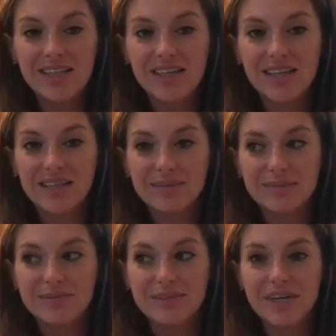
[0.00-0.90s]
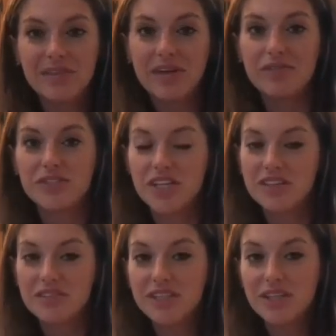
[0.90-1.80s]
I've never done
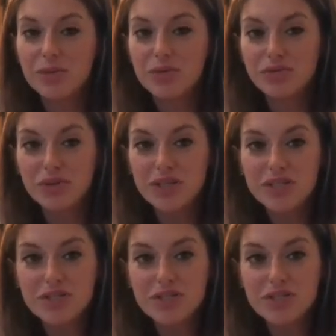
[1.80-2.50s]
a video before,